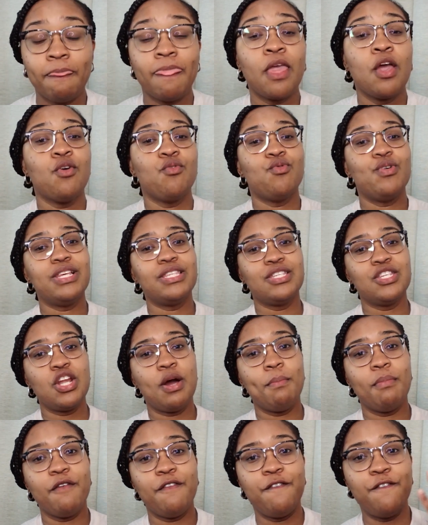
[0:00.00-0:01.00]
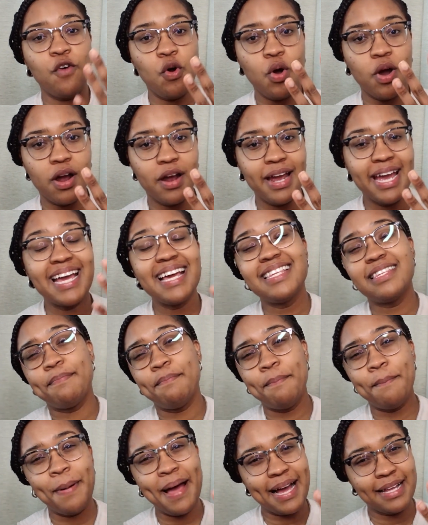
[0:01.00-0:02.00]
Reason number 4 is
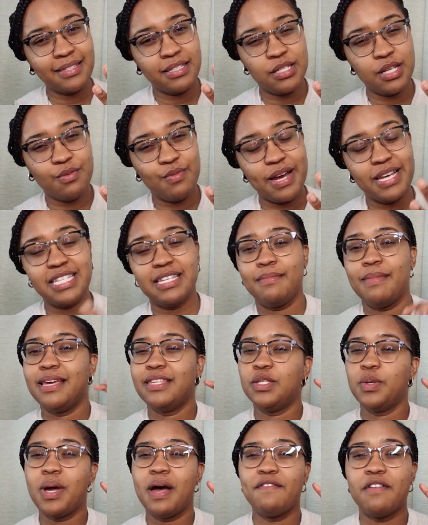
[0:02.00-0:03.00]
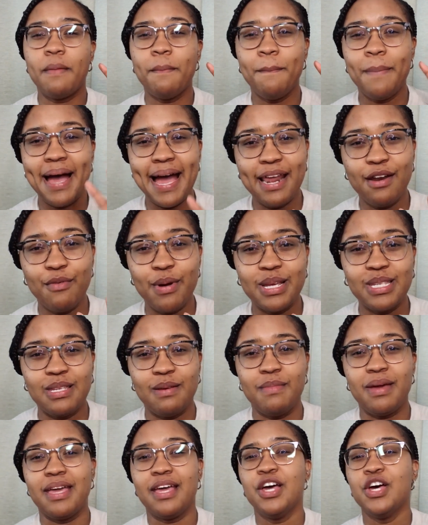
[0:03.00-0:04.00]
back to the resumes. You have a bad
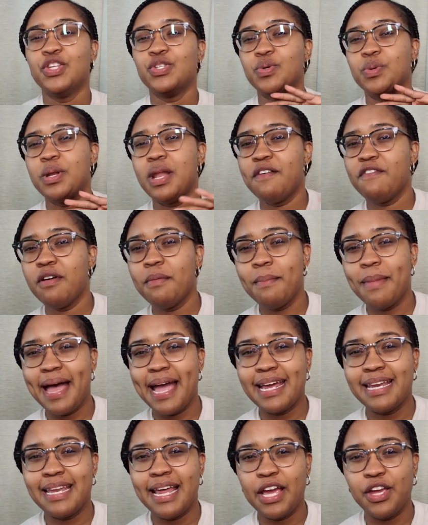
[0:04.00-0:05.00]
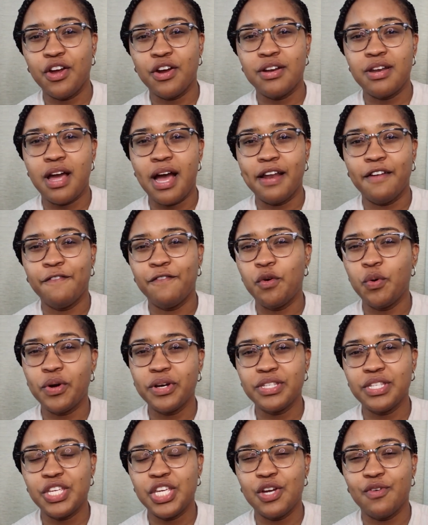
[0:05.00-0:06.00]
resume. So never mind that you're not
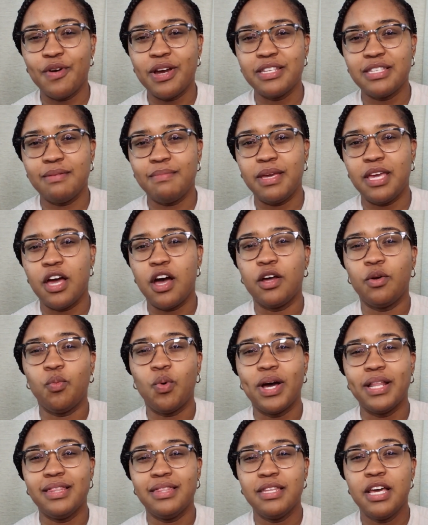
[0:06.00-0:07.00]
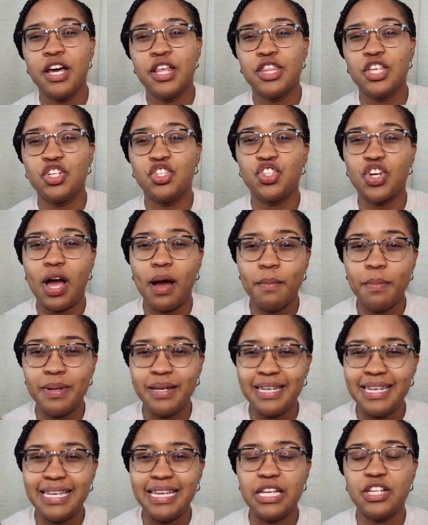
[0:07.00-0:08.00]
focusing your resume on what the job
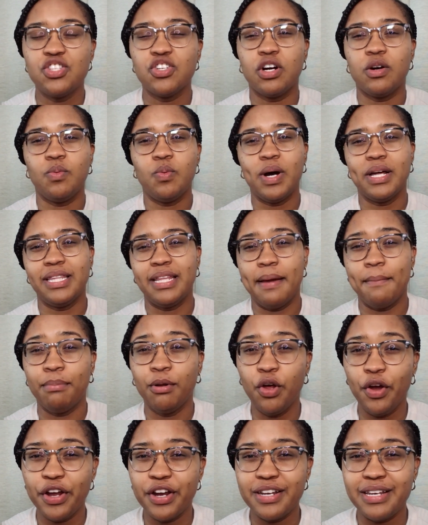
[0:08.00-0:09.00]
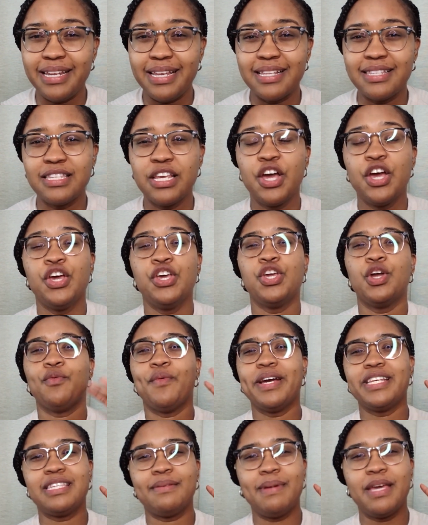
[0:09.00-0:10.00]
needs or what the employer needs. Your
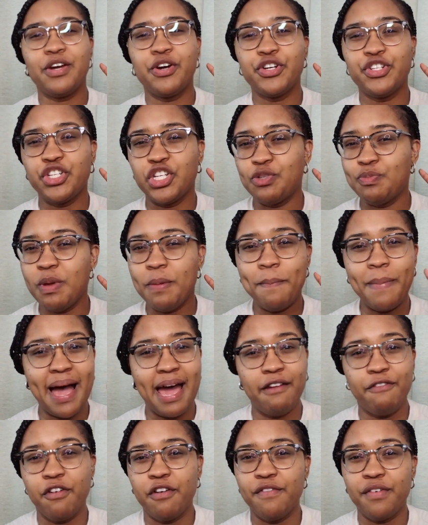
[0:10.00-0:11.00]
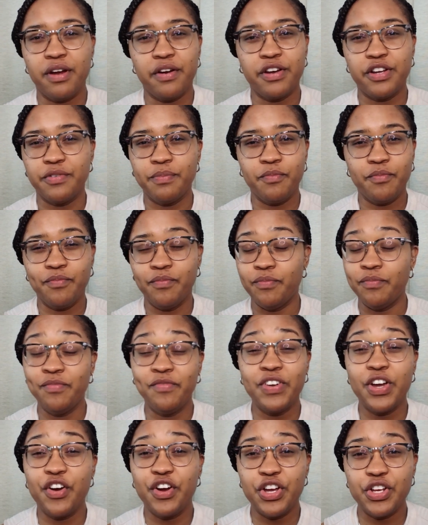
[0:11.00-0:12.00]
resume could just be bad for
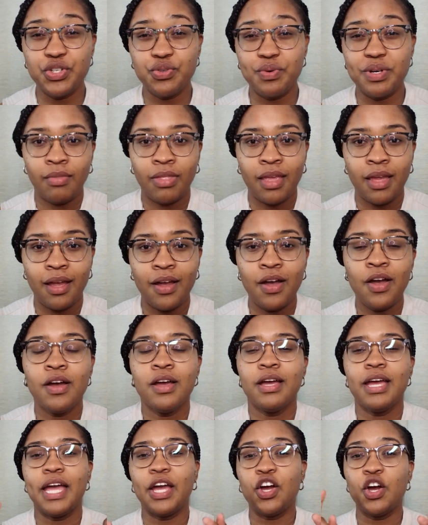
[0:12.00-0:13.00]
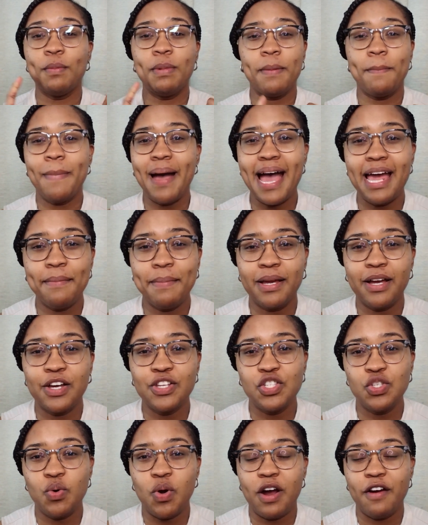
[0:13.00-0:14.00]
various reasons. It could be bad
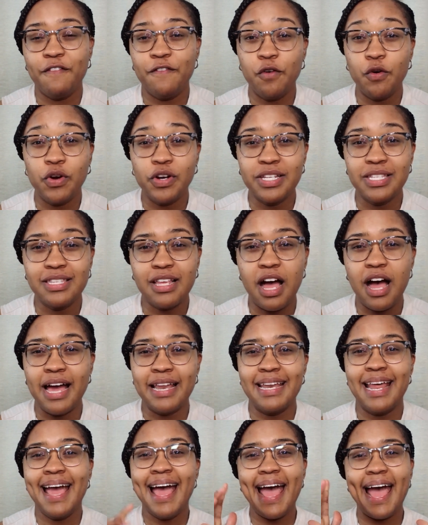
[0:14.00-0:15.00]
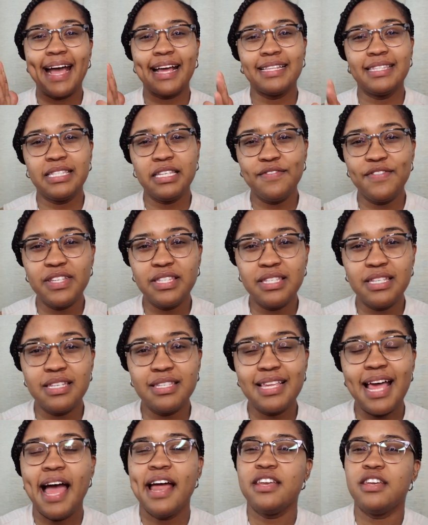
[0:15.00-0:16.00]
because you are focused on
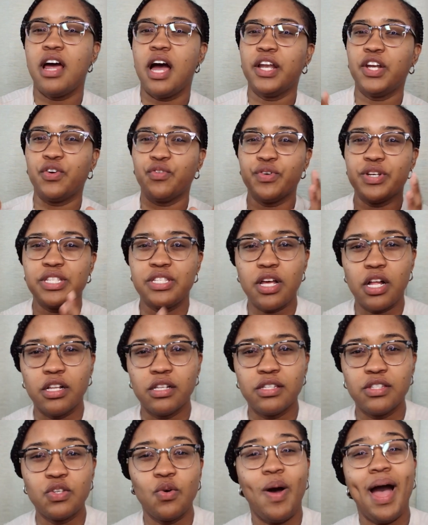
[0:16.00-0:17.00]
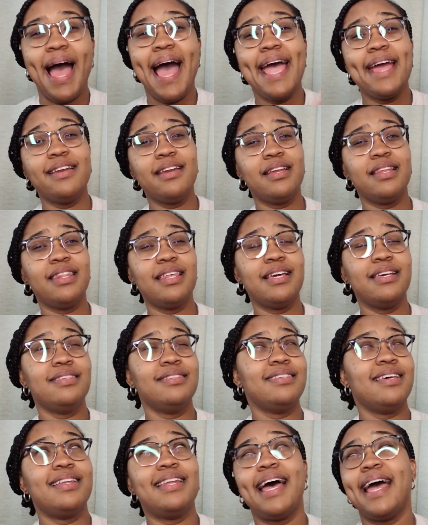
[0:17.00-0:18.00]
activities and not the results. So I did
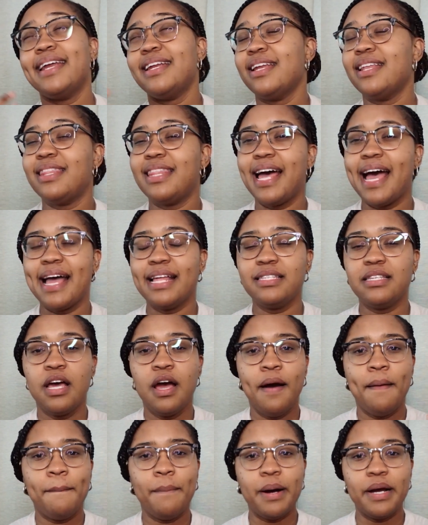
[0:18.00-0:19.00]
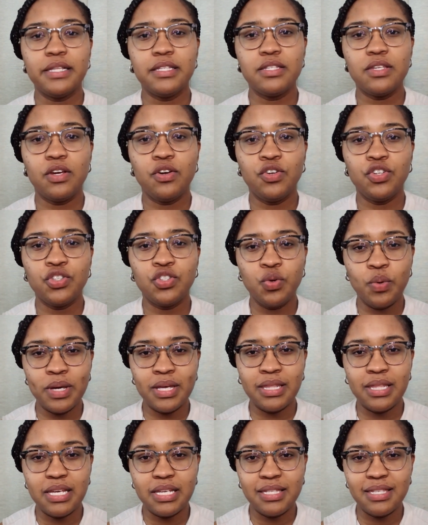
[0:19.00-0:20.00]
this and I did that, but
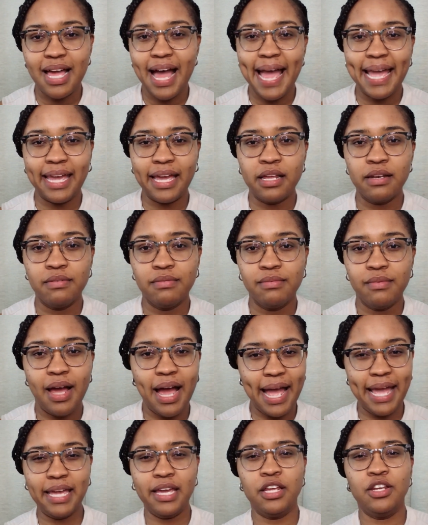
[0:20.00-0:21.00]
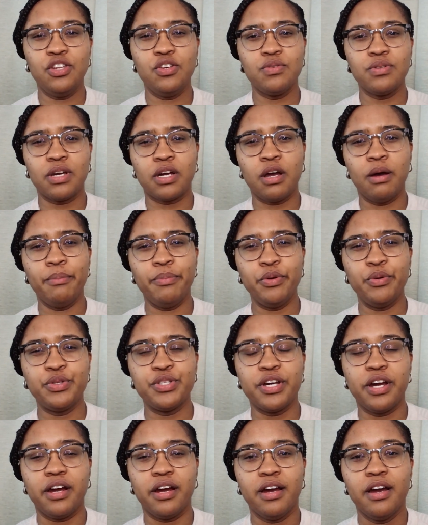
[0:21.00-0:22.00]
doing this, I can use a
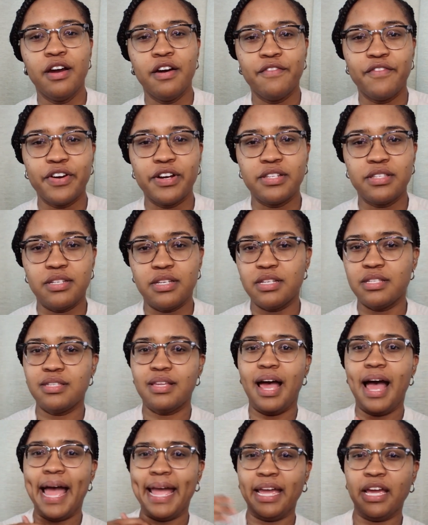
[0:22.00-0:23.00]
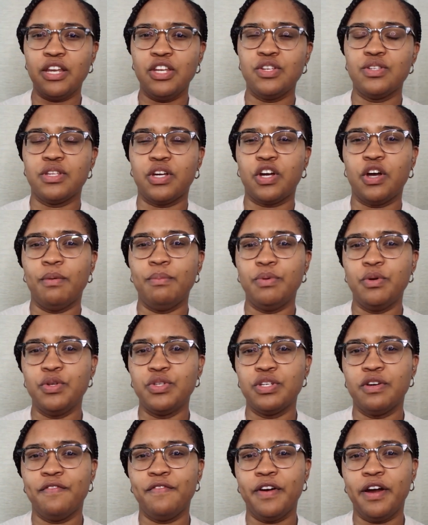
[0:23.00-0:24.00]
computer versus I can use a
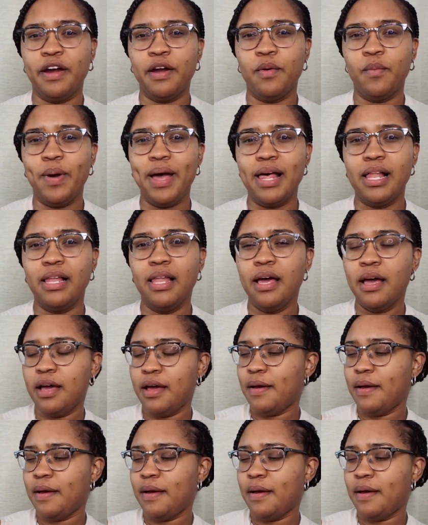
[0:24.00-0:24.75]
computer very well.